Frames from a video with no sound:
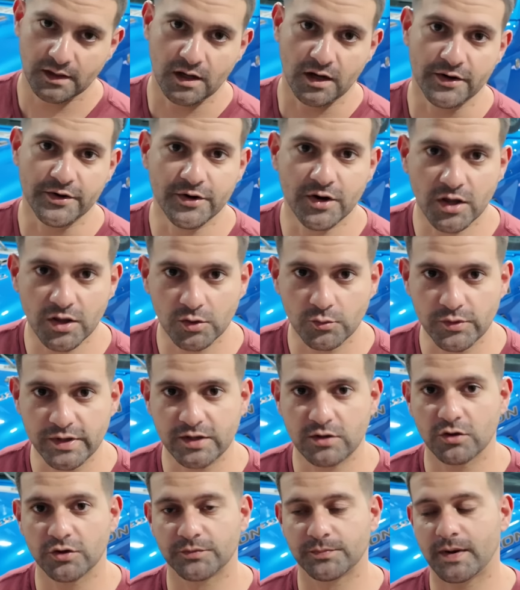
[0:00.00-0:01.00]
Another
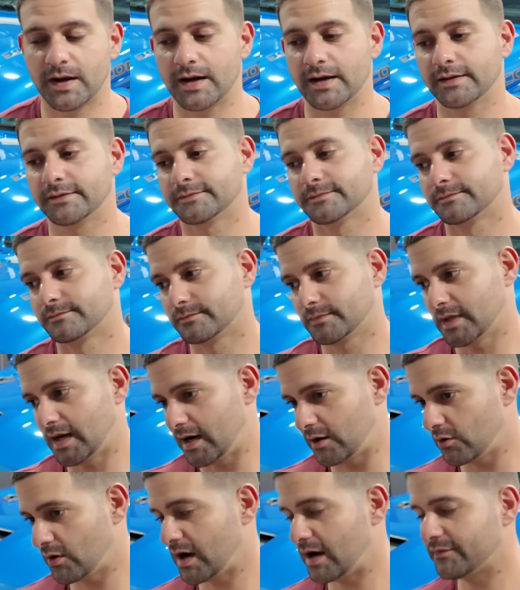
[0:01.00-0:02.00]
week goes by that
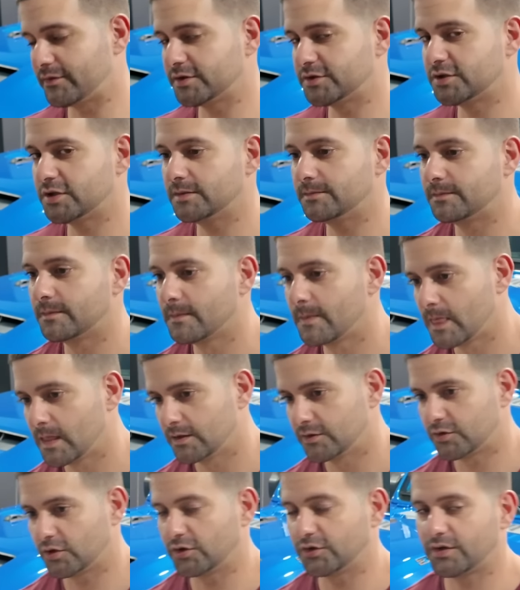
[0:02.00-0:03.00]
I don't have the Jeep.
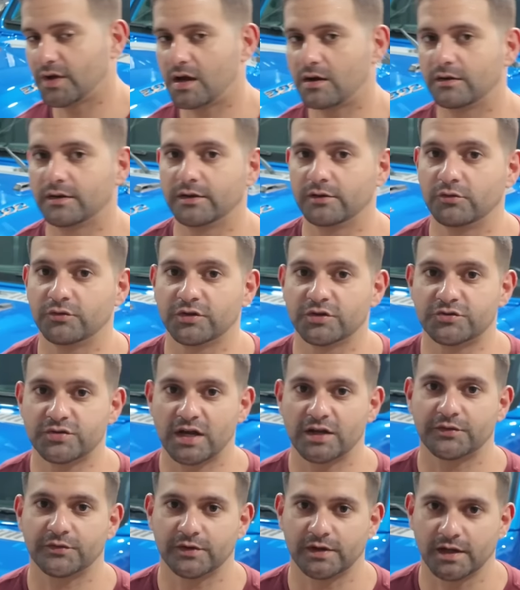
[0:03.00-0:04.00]
Turns out it was a
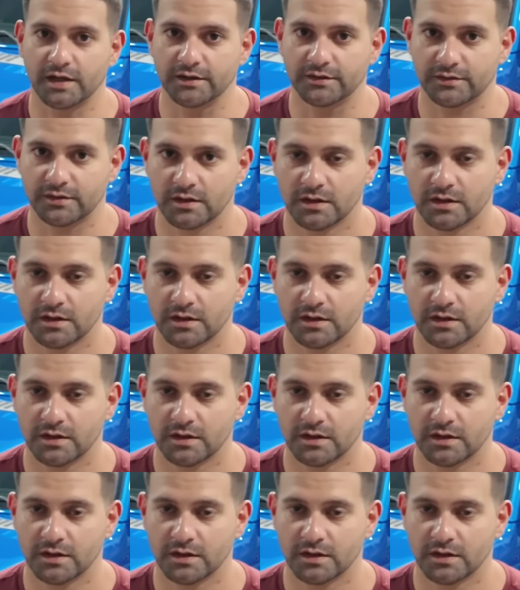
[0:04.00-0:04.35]
transfer case.